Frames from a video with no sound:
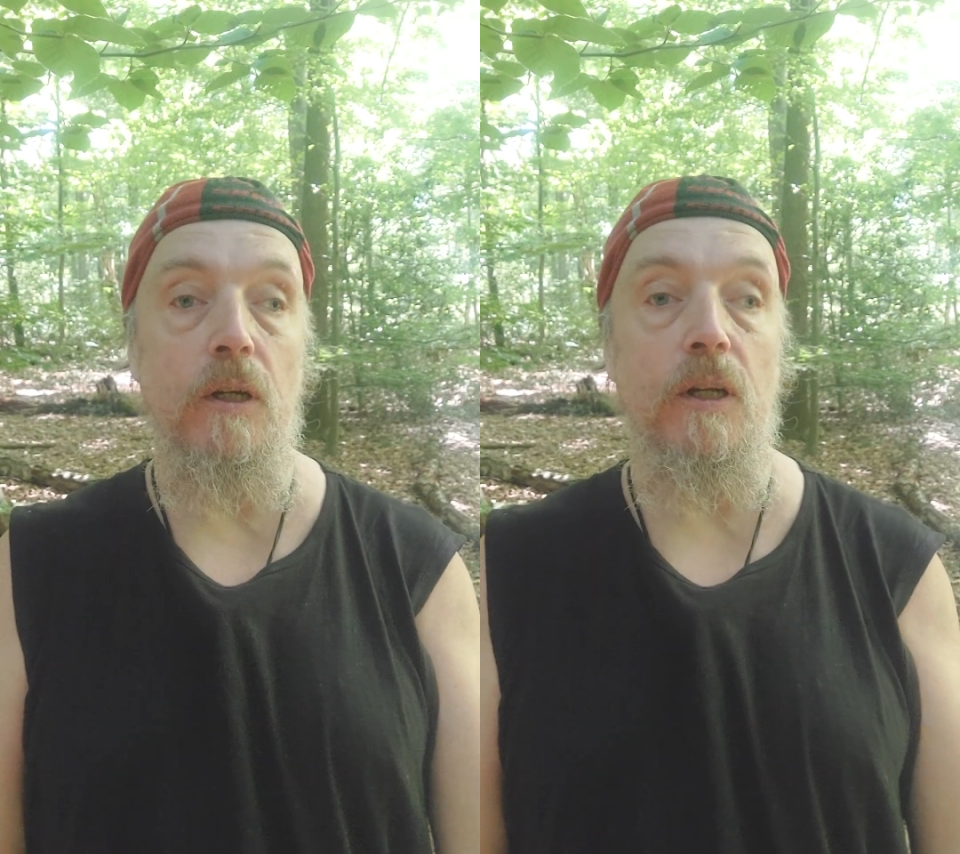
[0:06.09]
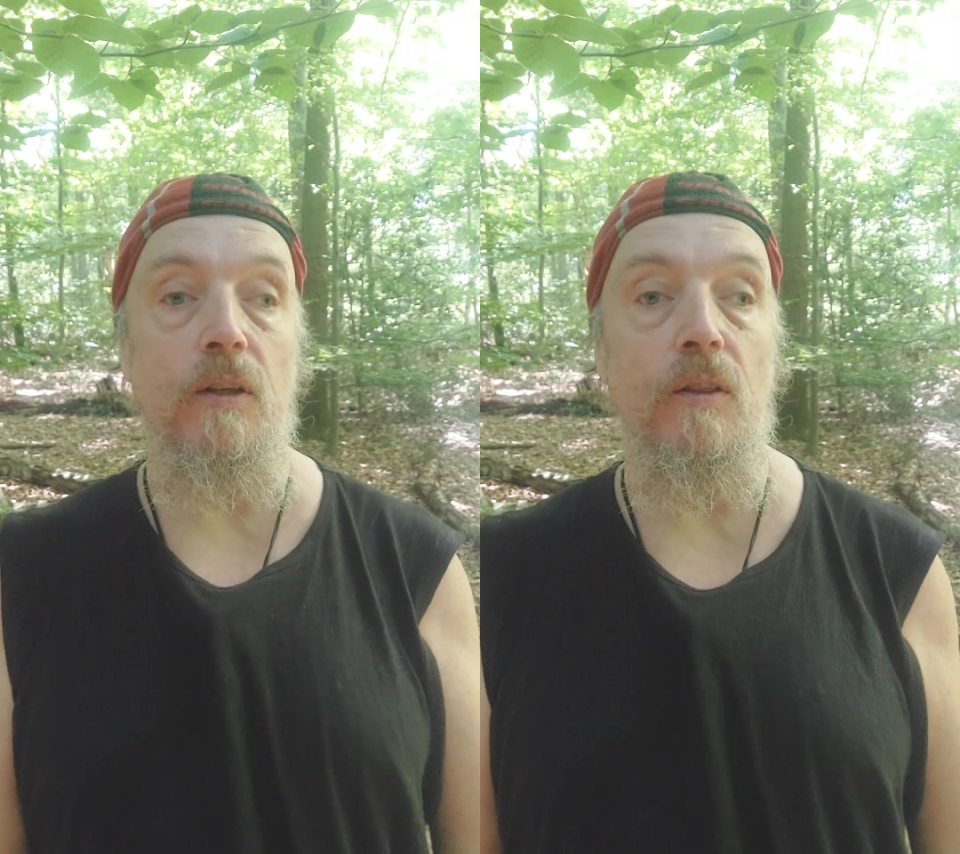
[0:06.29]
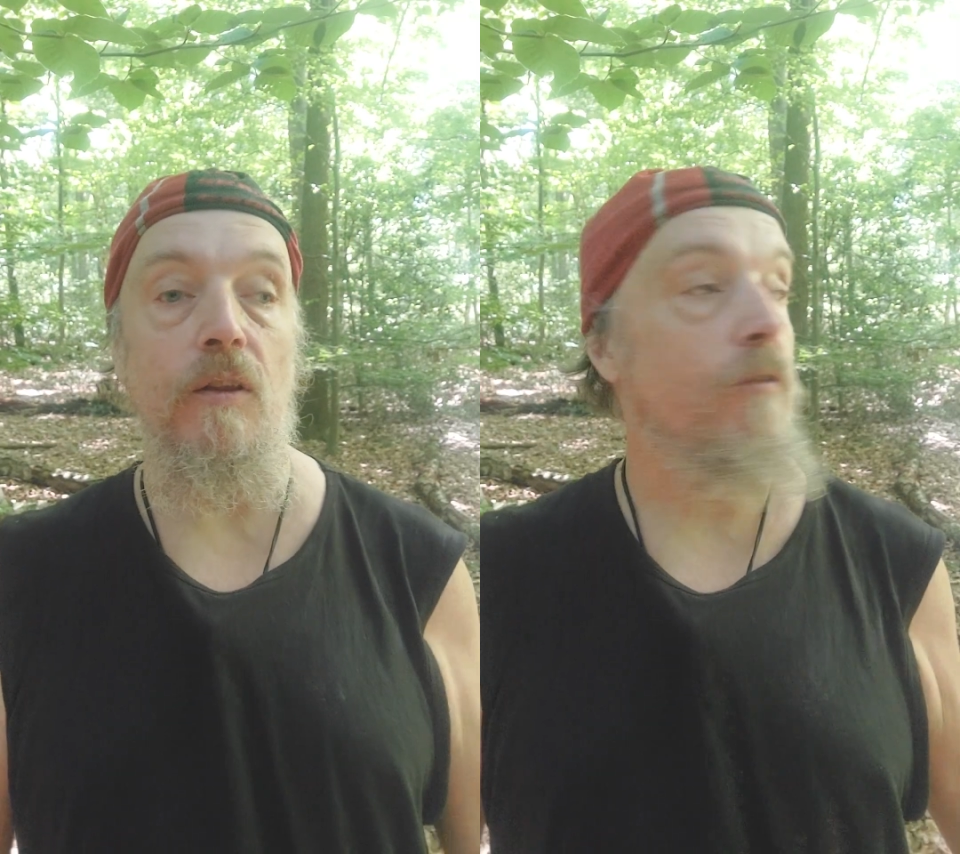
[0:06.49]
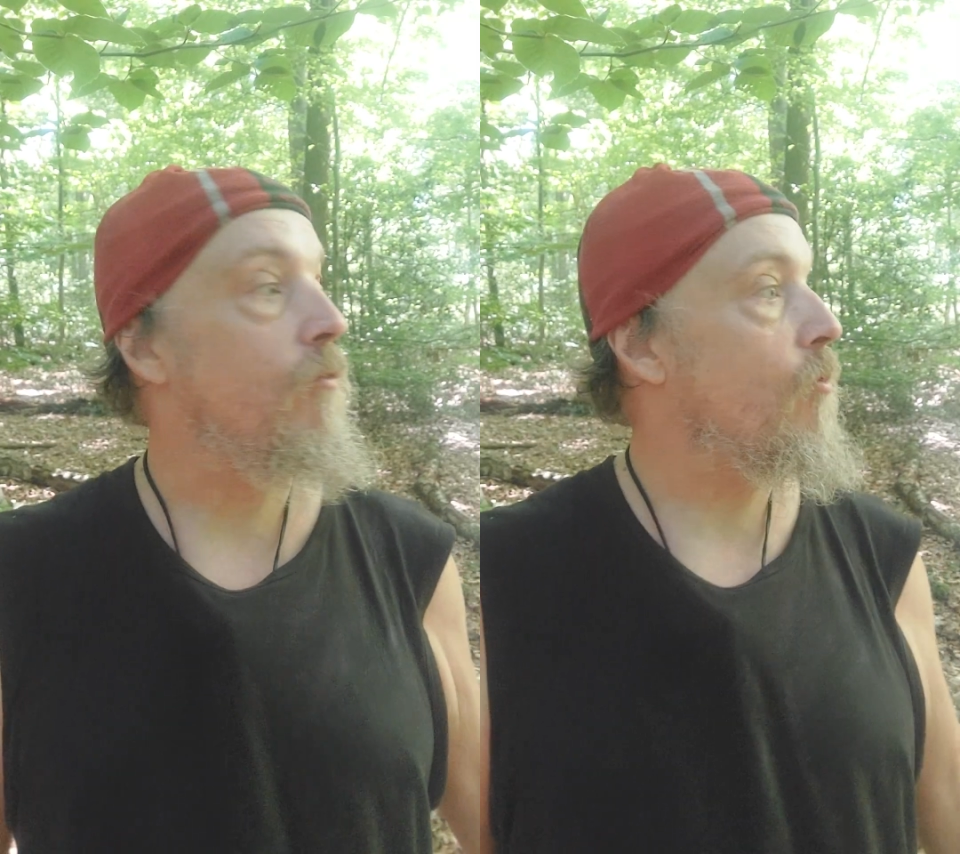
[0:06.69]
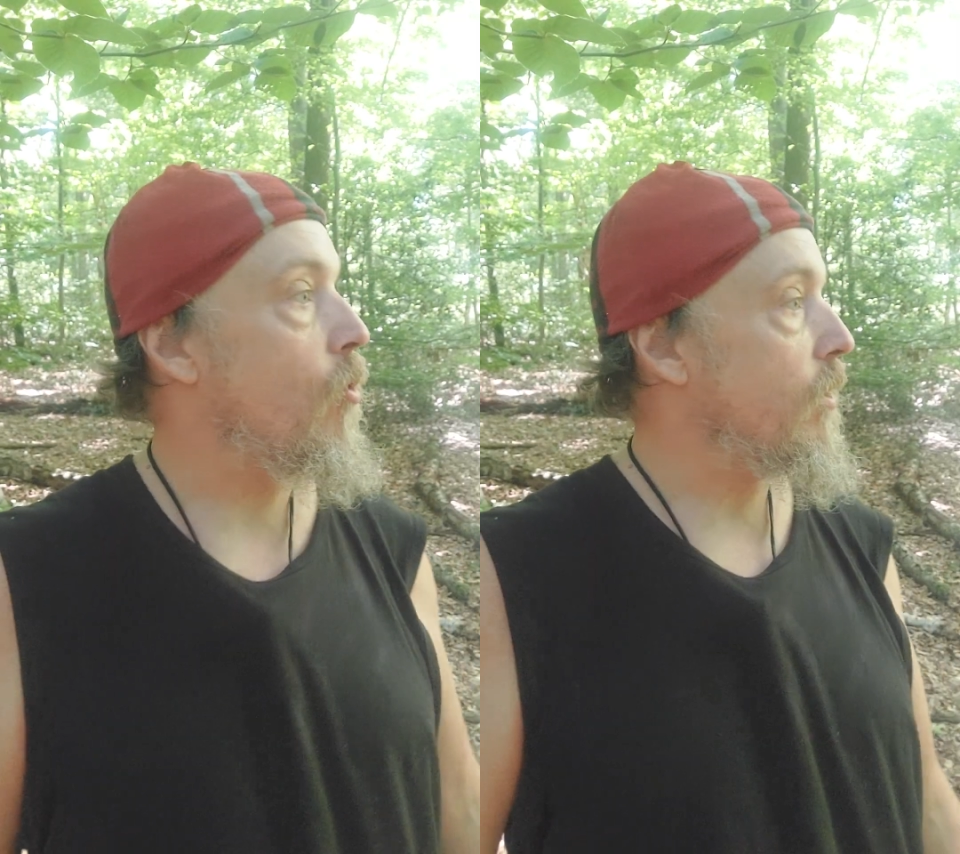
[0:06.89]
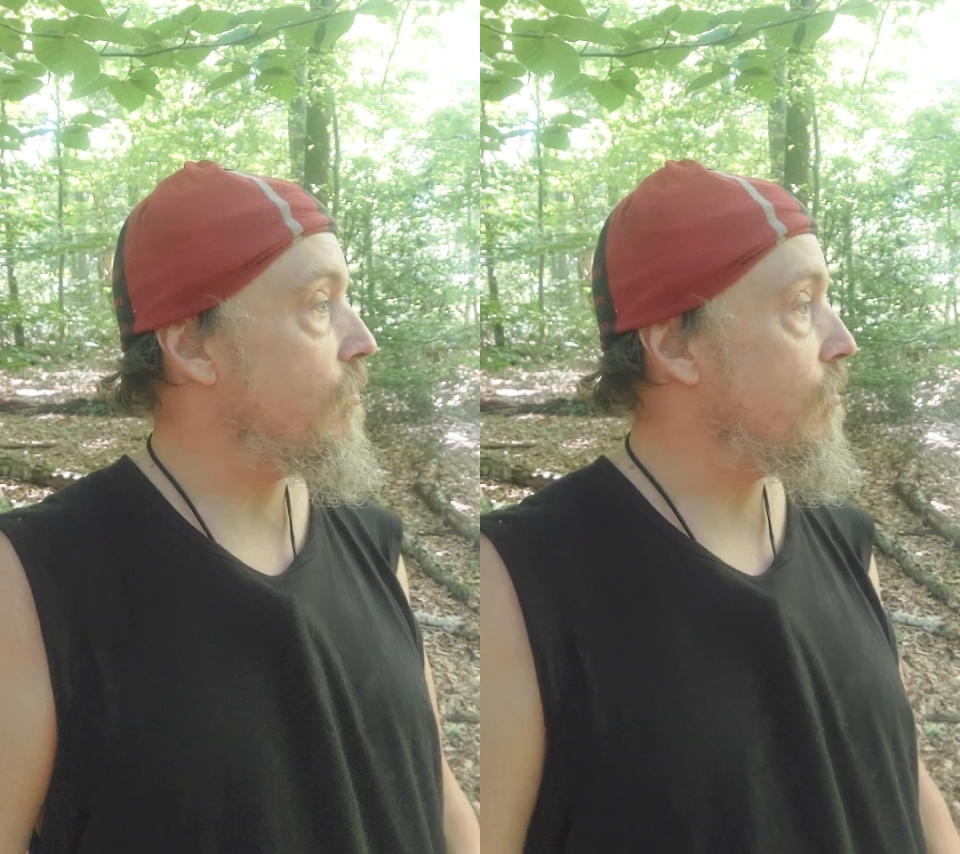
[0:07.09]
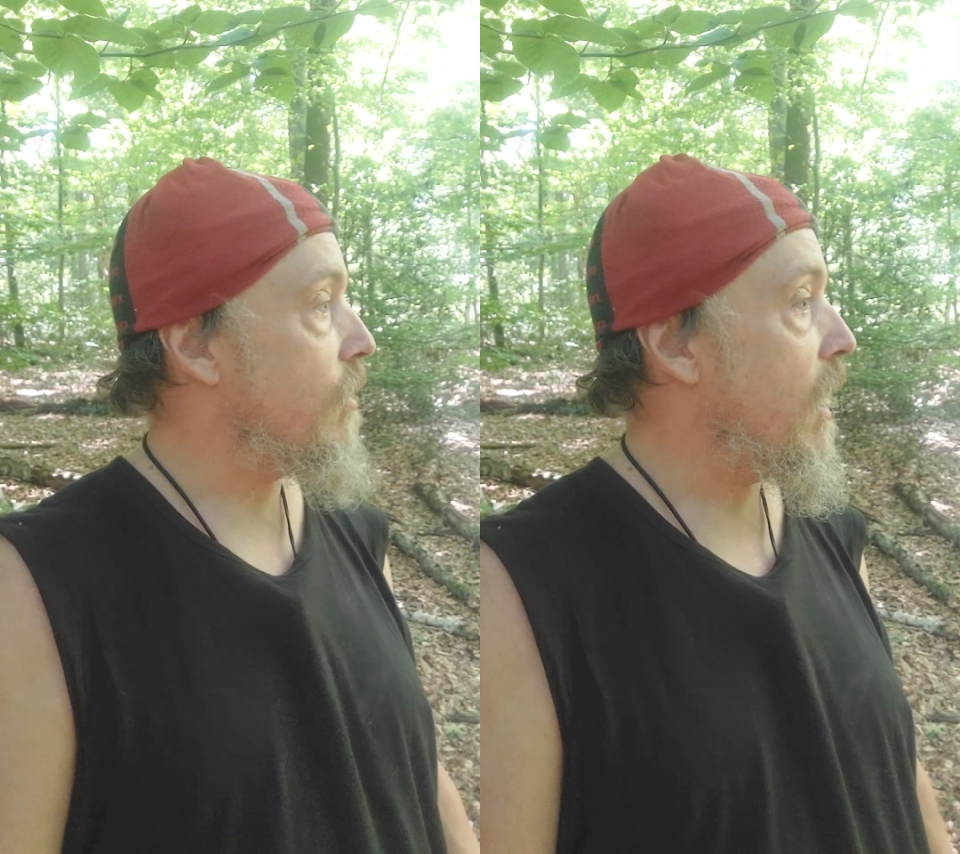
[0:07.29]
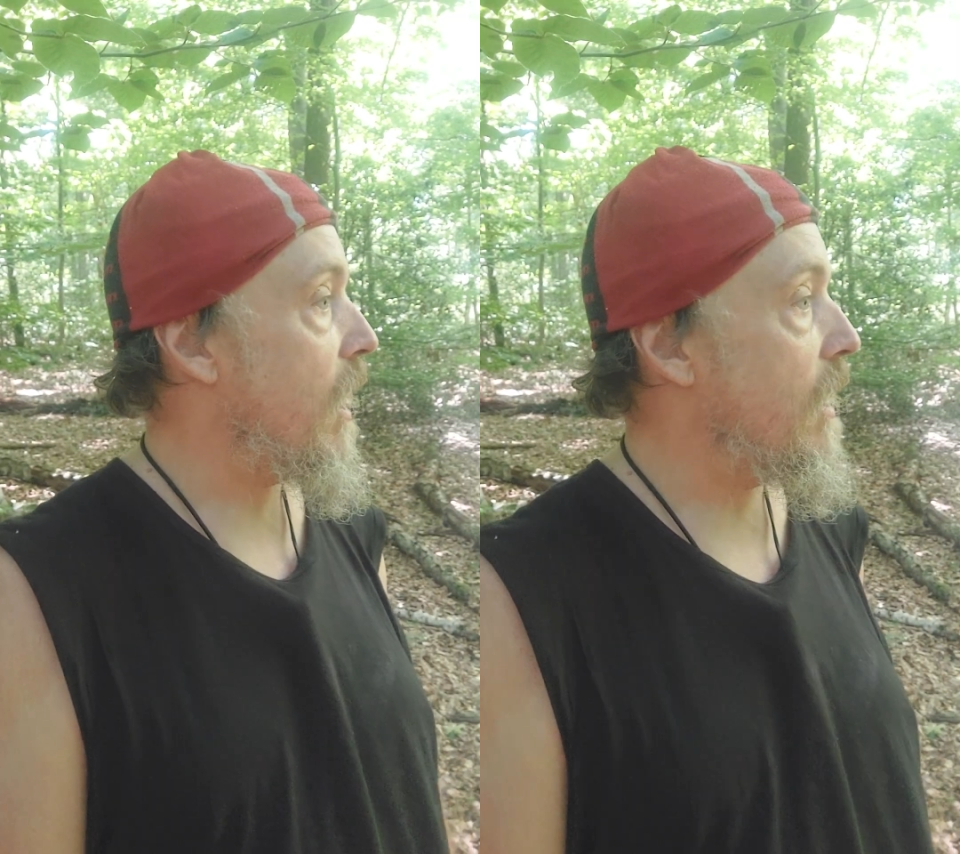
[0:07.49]
in the forest
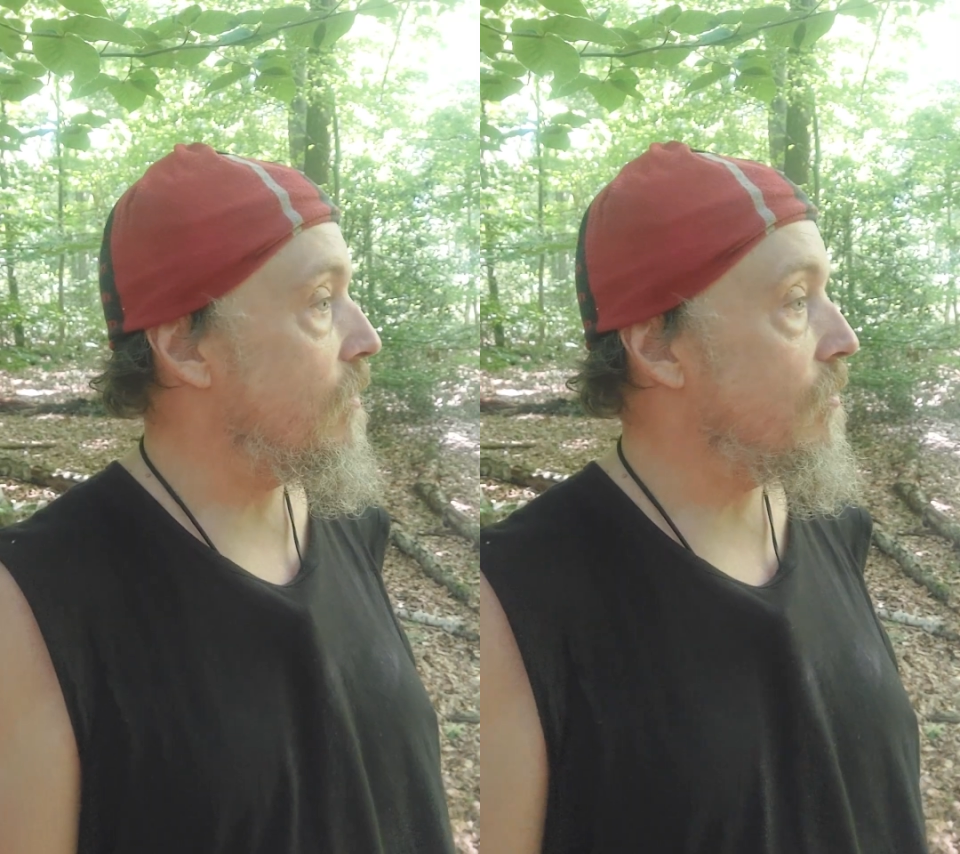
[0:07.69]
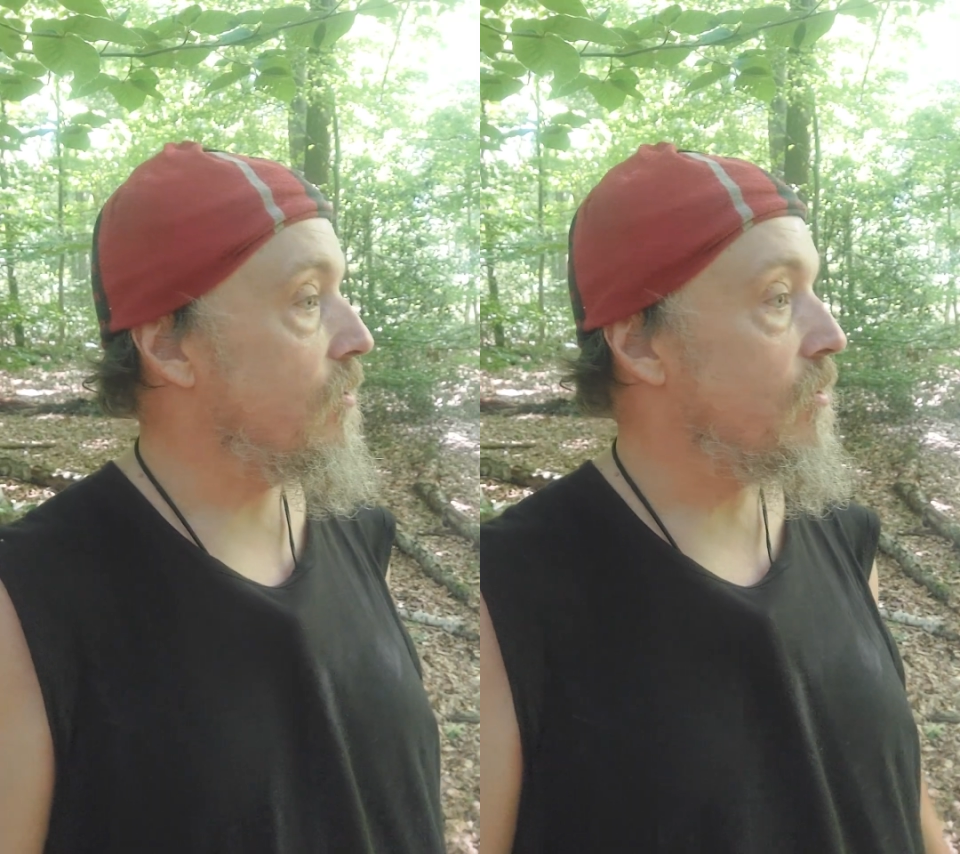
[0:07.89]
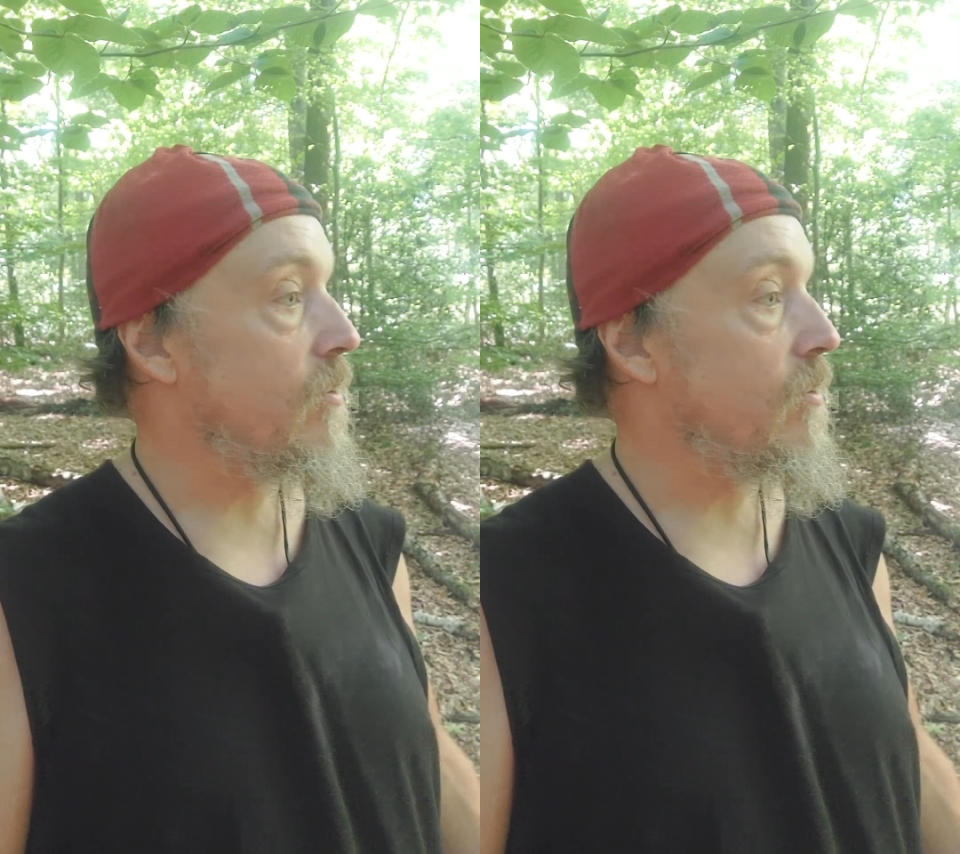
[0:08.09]
and